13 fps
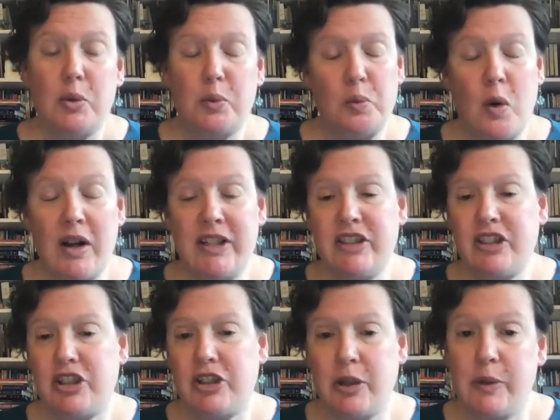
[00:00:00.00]
one
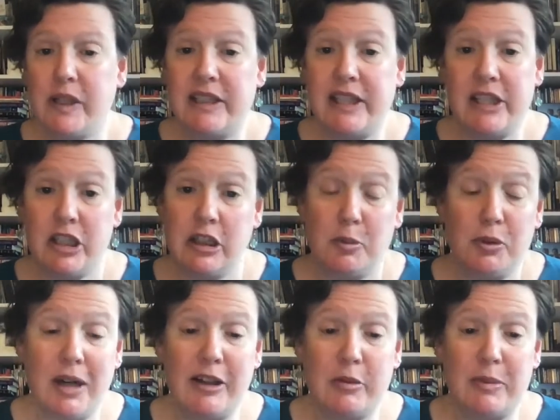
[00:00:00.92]
to show the digital
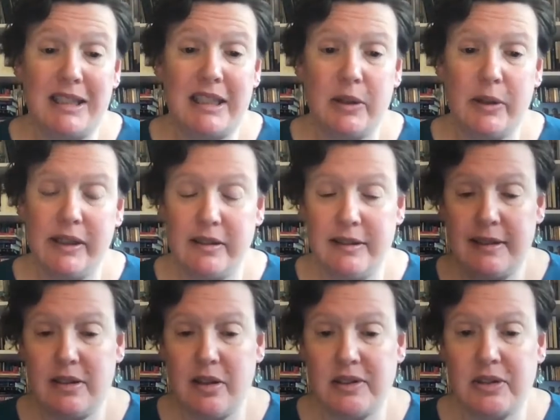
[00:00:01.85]
prayer
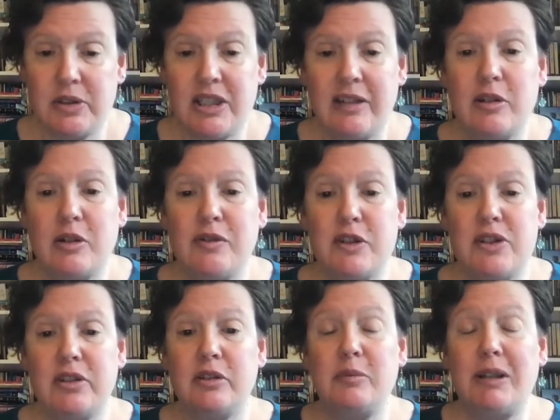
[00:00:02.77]
materials, also shared over
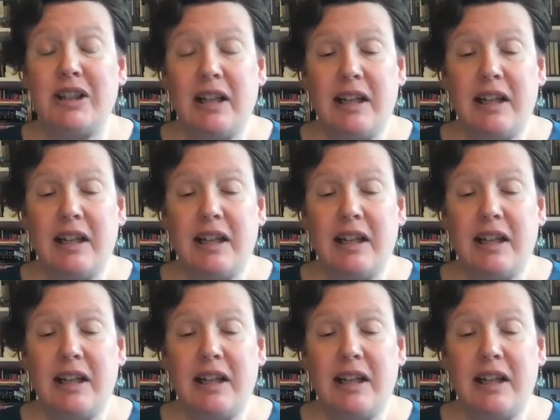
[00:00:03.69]
Zoom,